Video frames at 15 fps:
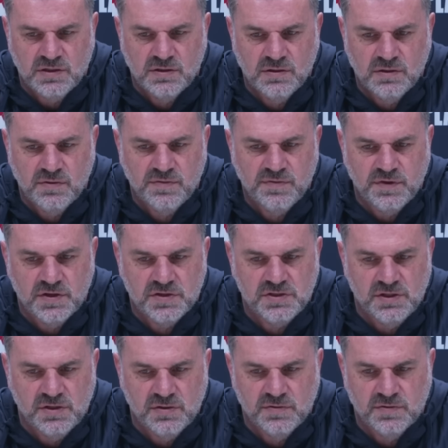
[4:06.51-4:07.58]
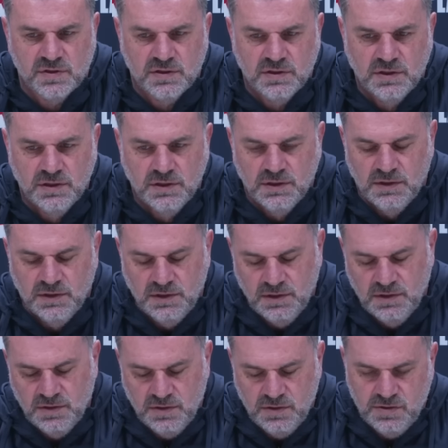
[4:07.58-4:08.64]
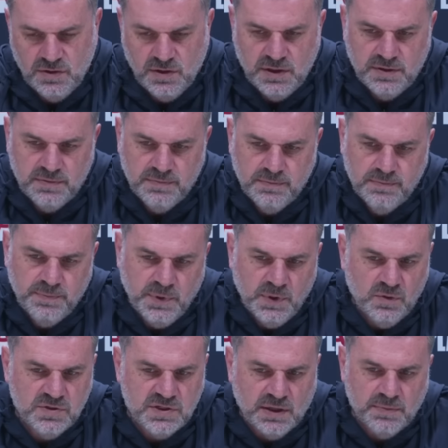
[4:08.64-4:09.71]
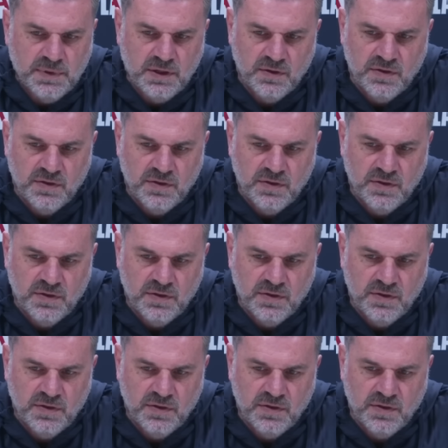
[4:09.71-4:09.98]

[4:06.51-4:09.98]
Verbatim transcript: the first year of a trying to build something.